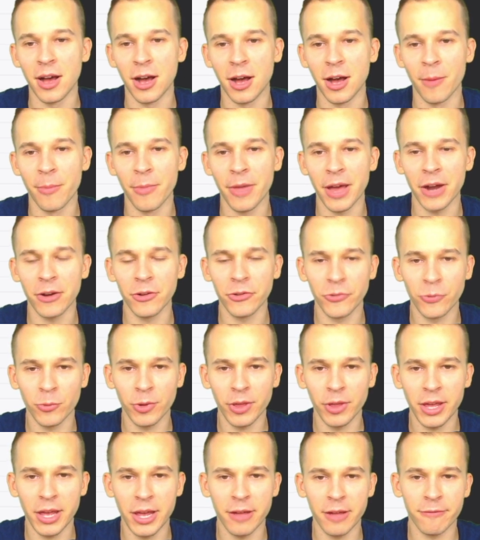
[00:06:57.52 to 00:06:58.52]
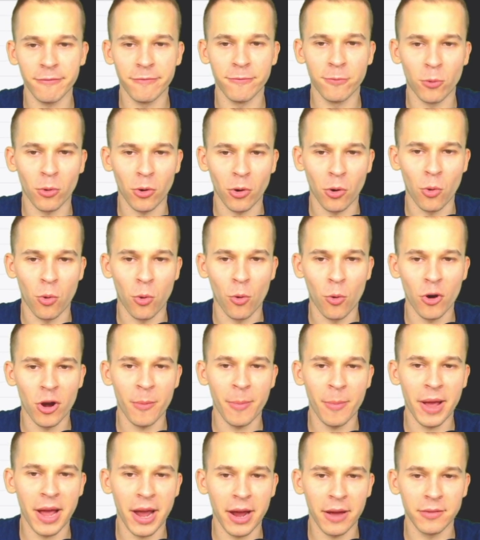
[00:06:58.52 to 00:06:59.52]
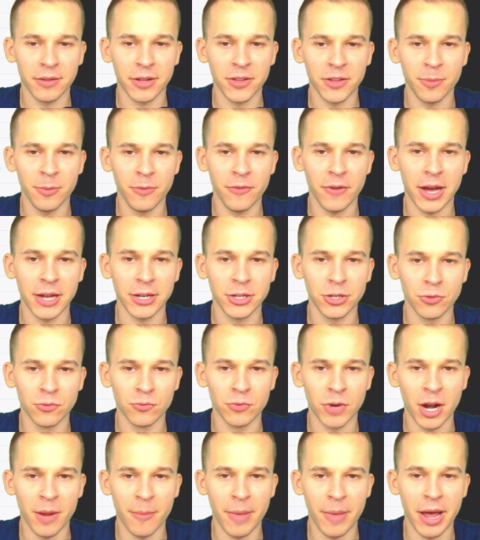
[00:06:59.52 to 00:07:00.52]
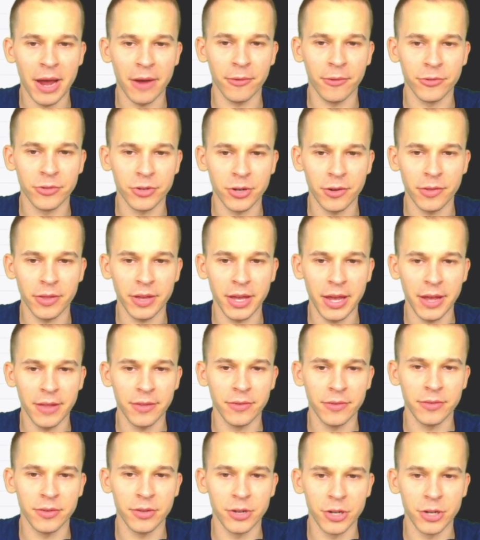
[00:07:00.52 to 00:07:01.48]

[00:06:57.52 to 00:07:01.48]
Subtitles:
that is really it for quarterback. Let's move on to running back. We'll start with the Kansas City